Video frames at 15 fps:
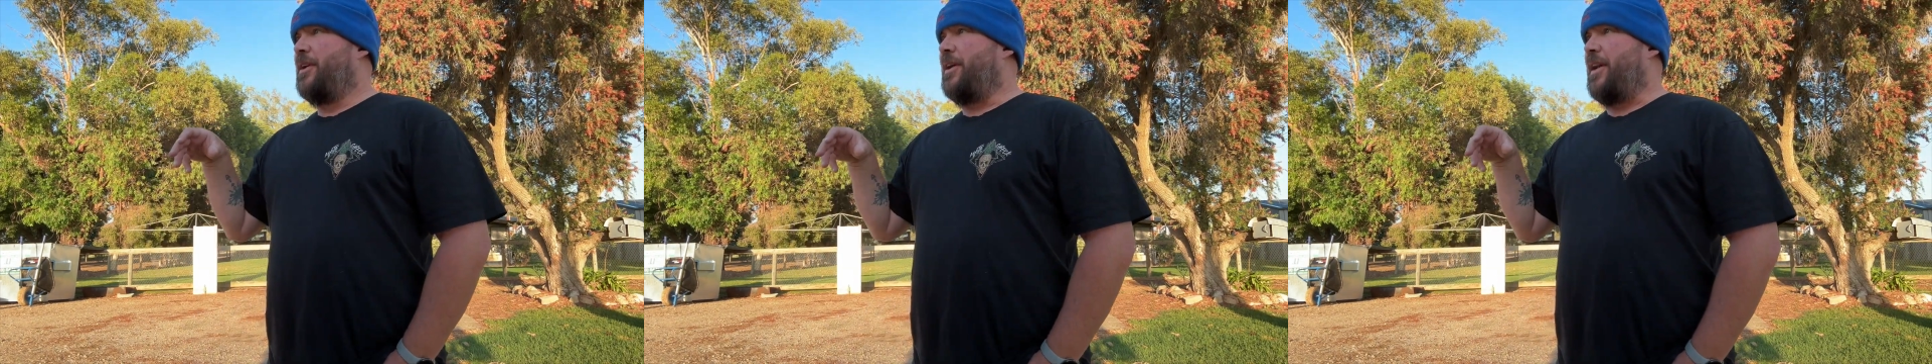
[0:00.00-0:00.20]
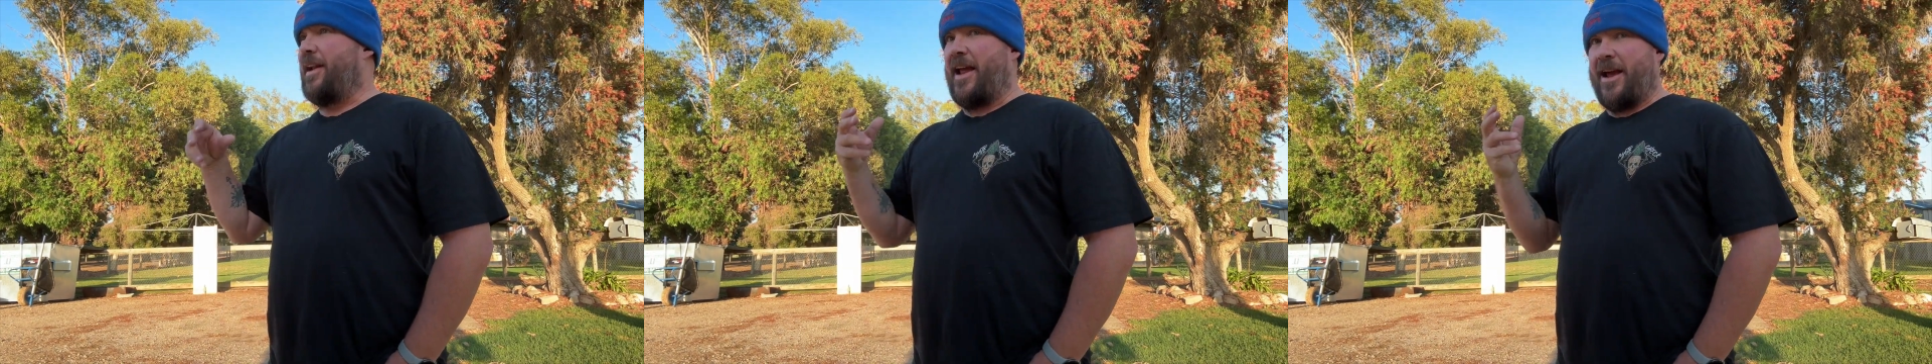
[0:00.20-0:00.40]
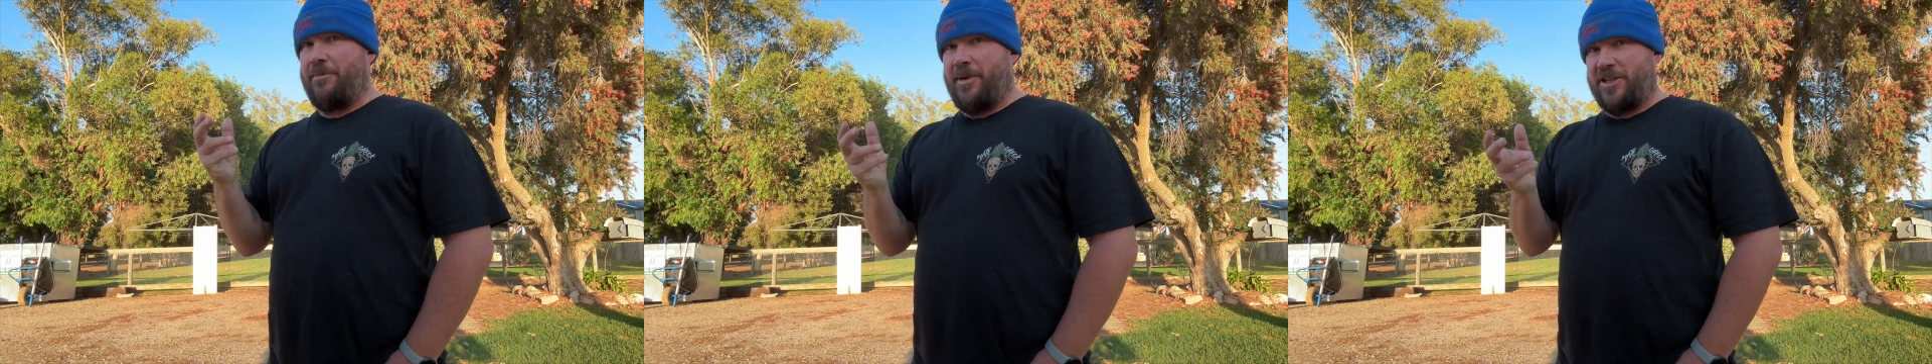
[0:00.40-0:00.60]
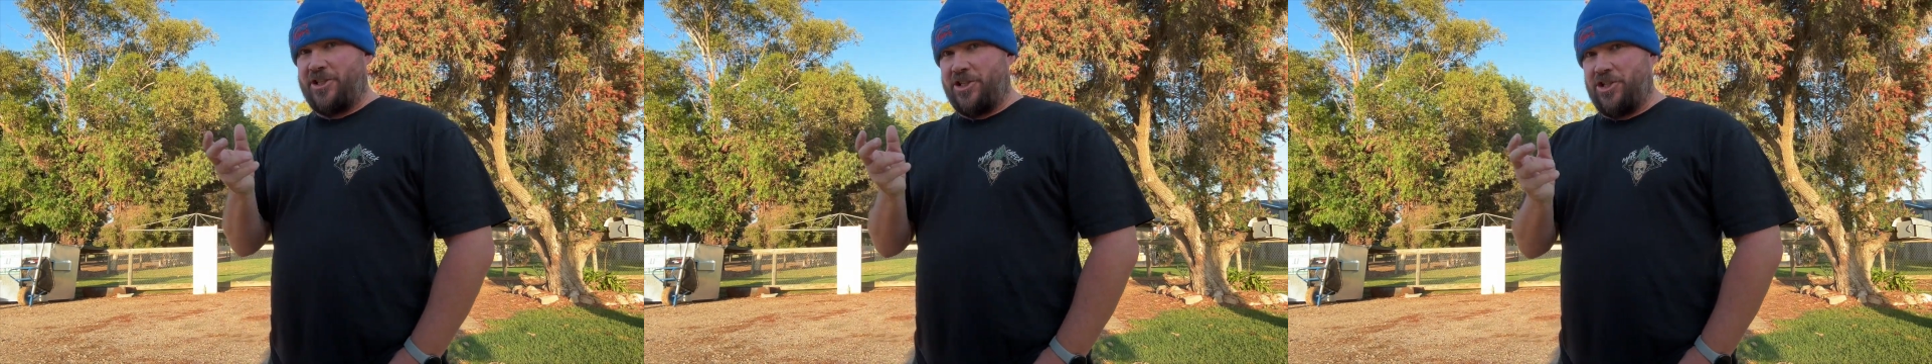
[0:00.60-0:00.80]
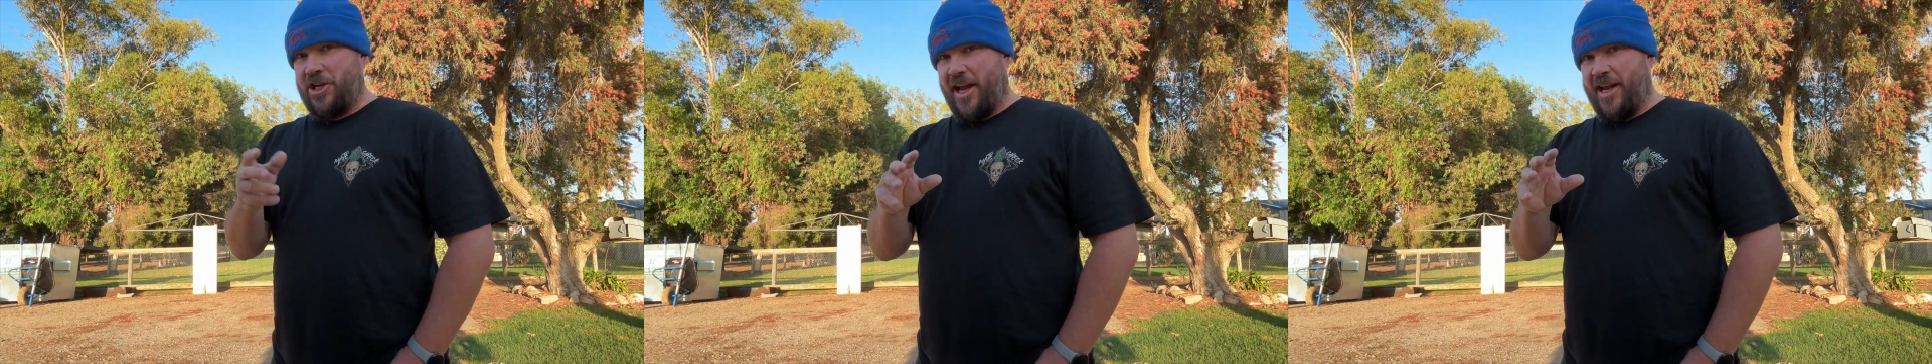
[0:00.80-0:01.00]
and how much
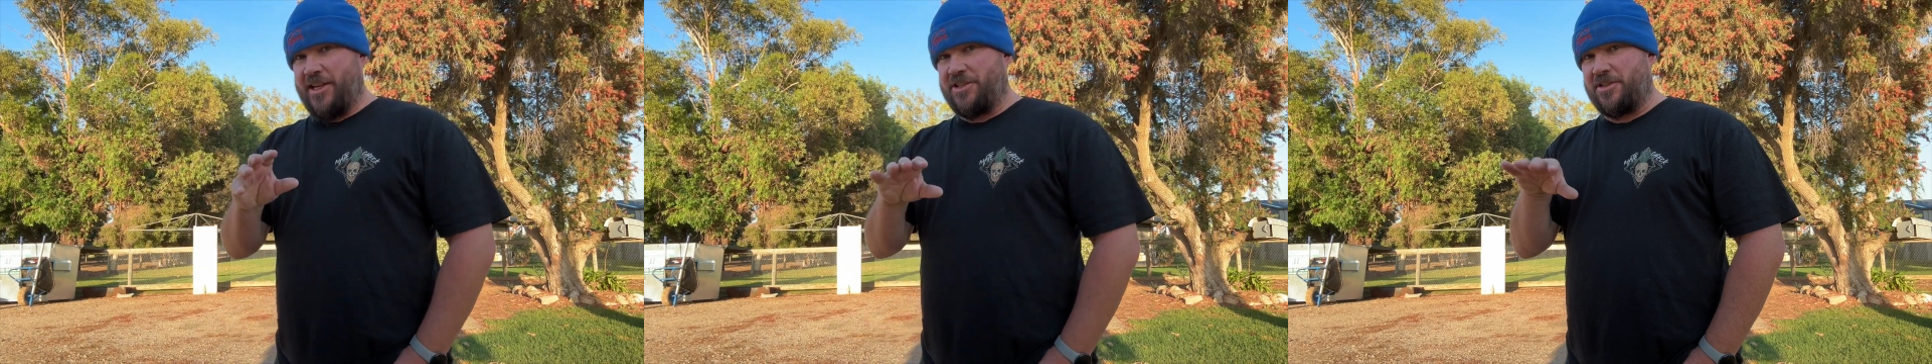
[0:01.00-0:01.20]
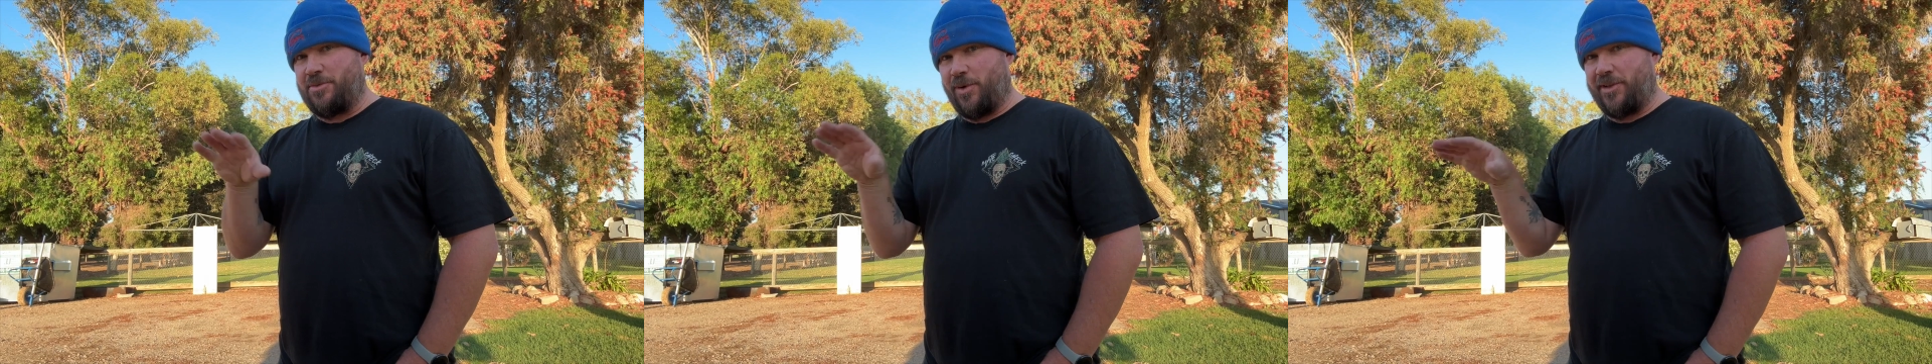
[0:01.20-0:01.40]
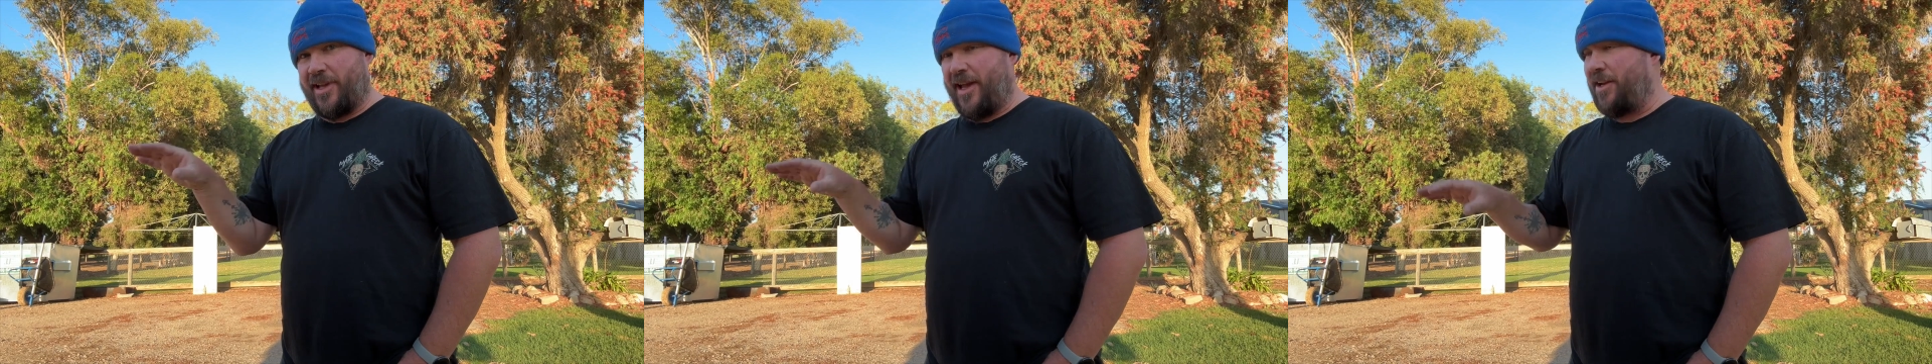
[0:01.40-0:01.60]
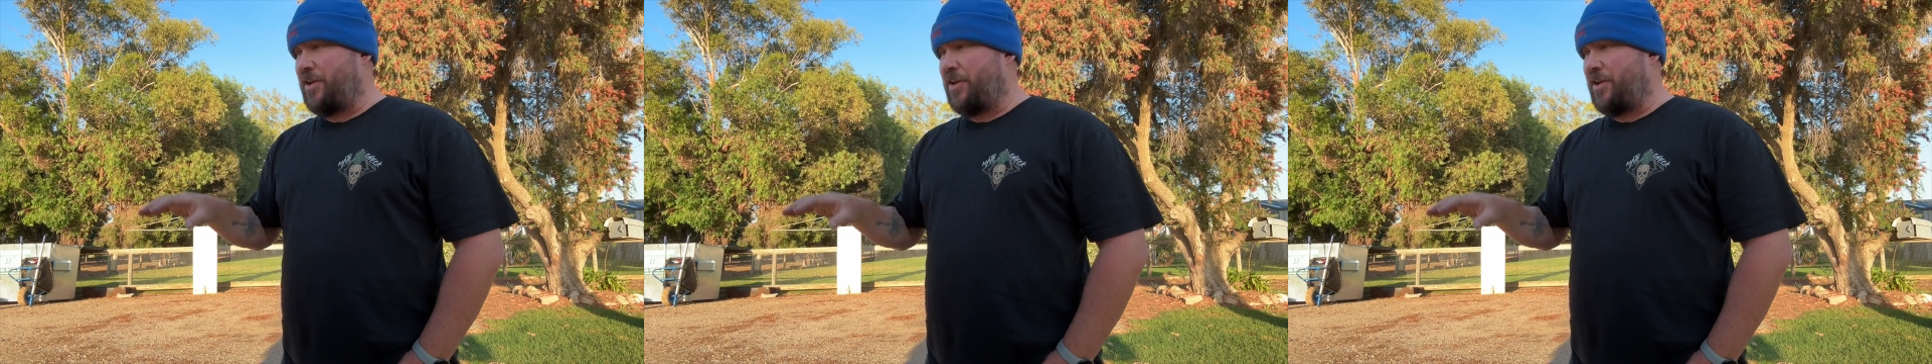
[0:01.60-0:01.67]
it changes what they